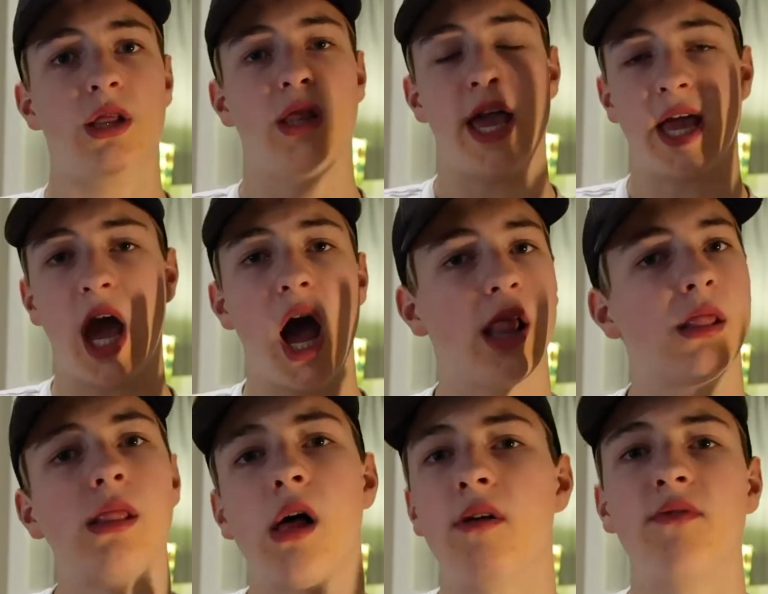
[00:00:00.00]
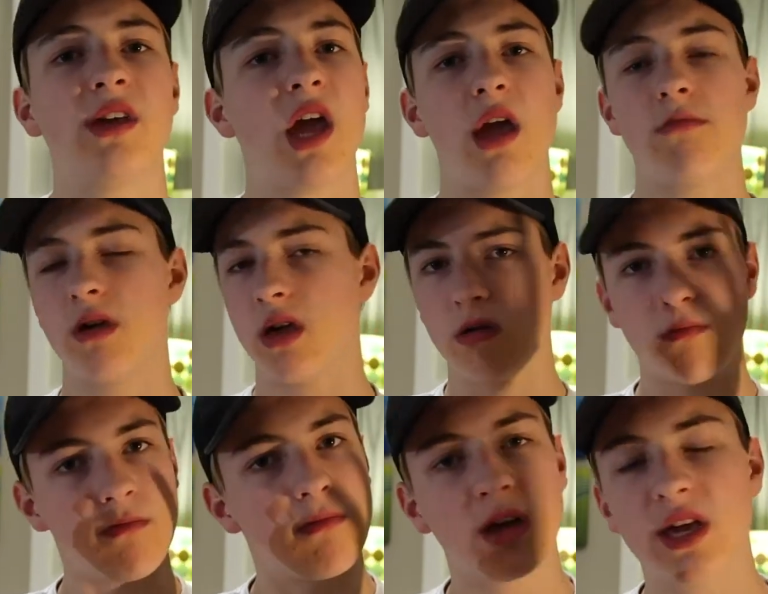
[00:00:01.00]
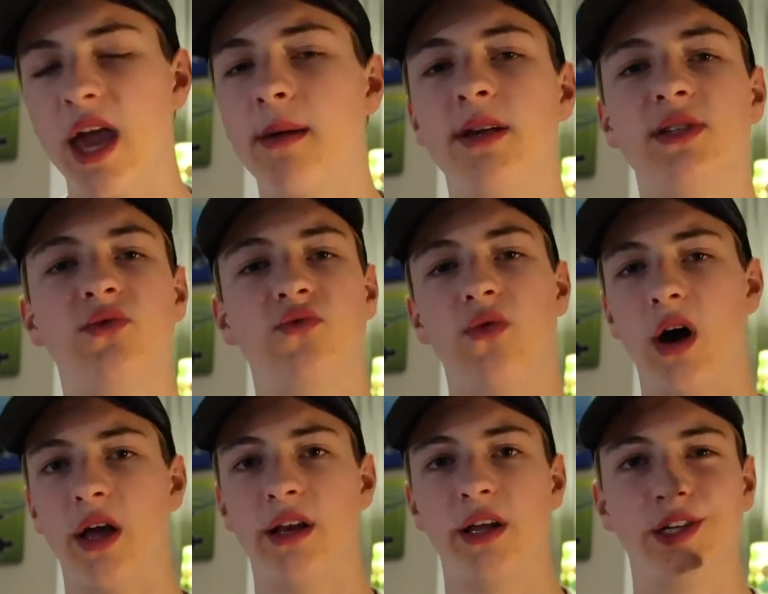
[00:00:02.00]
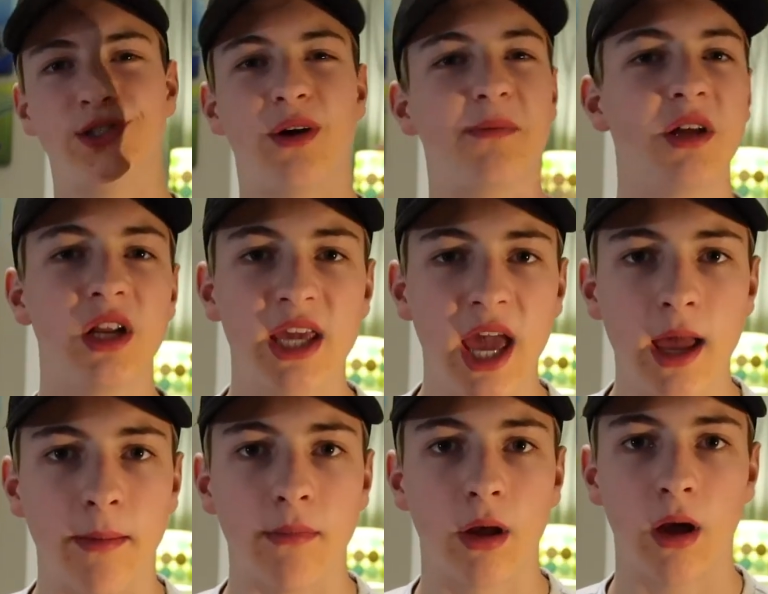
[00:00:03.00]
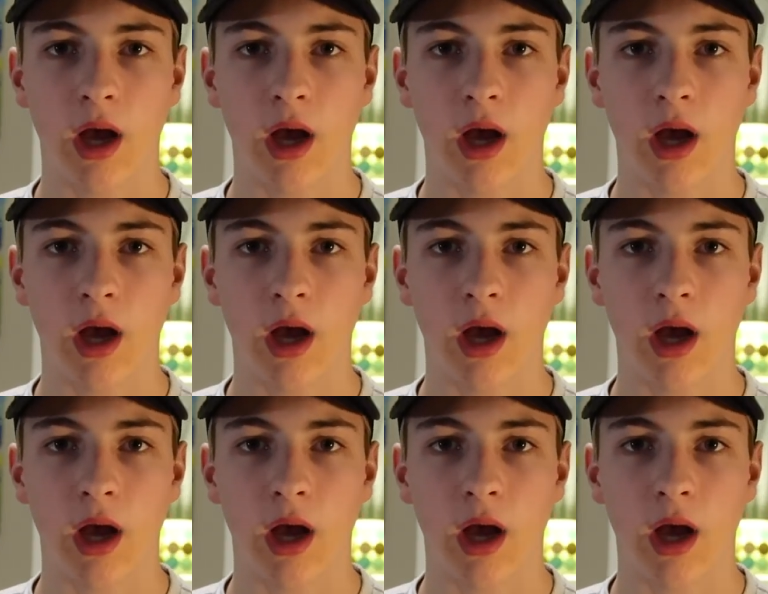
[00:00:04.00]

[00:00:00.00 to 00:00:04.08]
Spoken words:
Like, I love gaming, gaming's fun, so I'm gonna game.